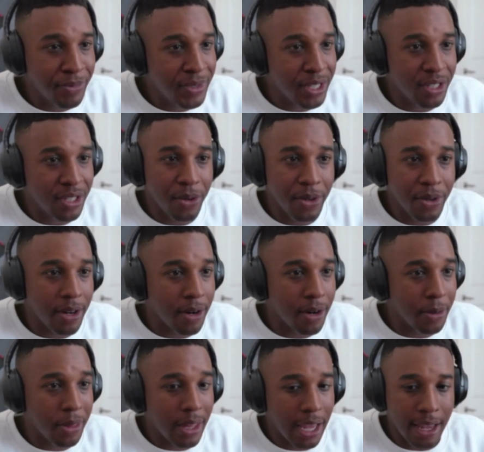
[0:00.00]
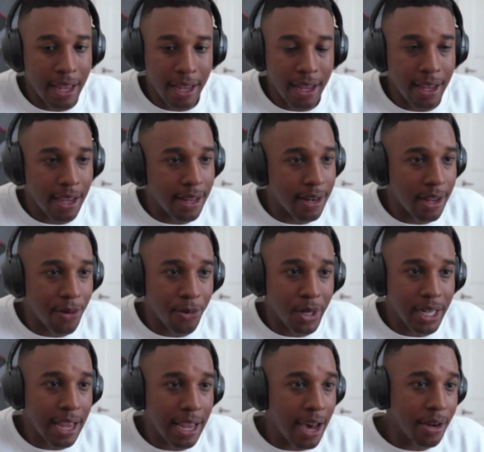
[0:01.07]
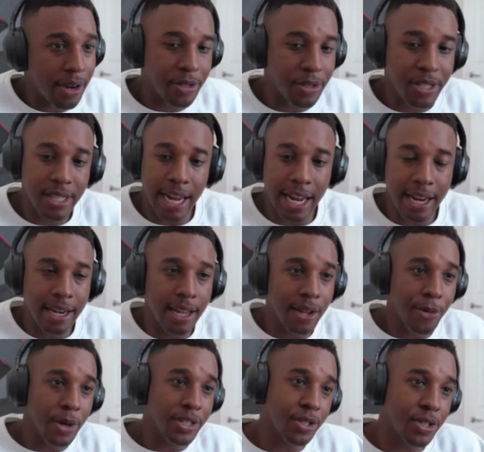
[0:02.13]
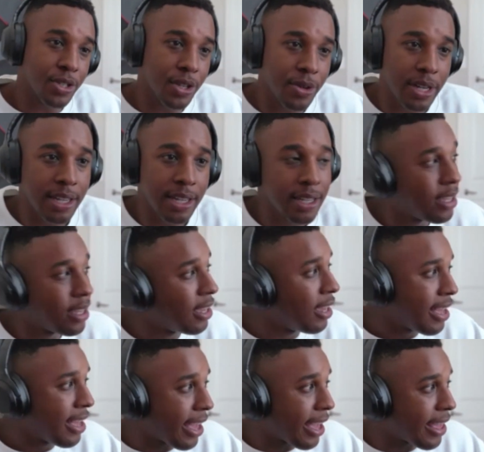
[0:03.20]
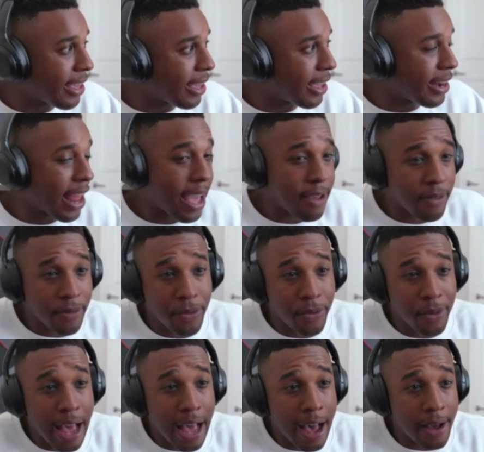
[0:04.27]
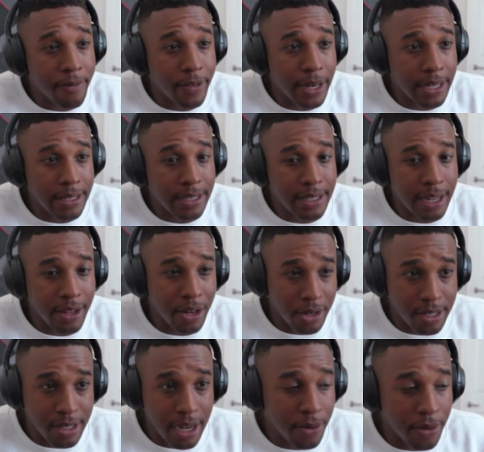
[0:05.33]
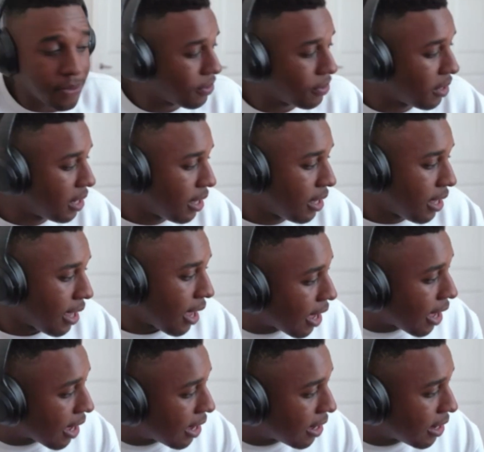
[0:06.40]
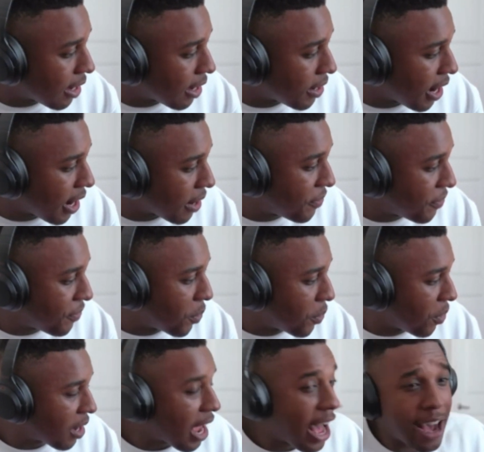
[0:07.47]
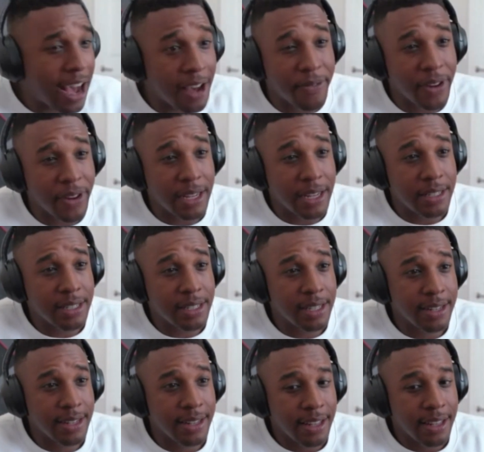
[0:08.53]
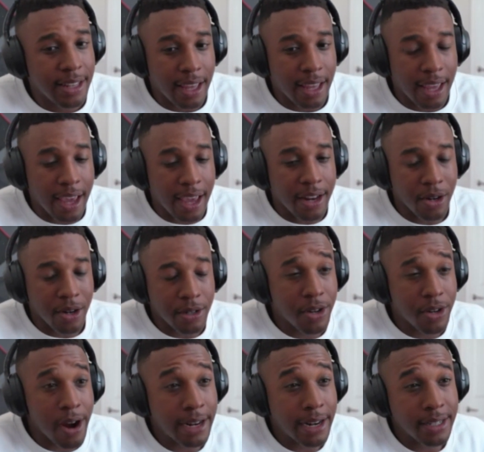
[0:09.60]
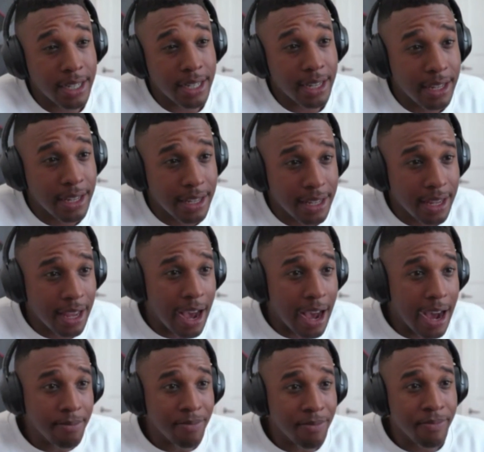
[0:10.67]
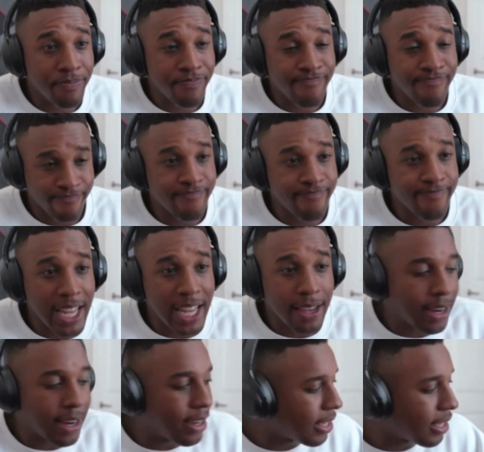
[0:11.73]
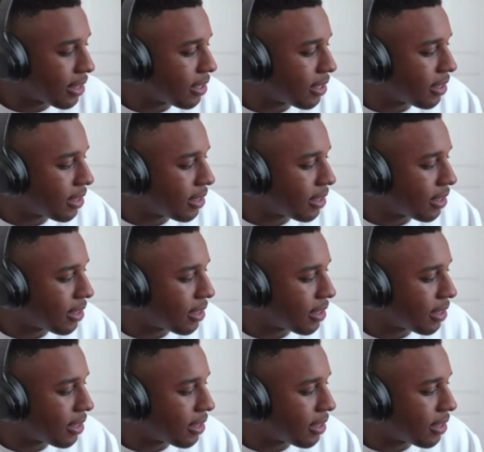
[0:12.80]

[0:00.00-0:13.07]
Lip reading: just doing your own thing and really understanding what you're doing and having full confidence in yourself and full confidence in your strategy. And I think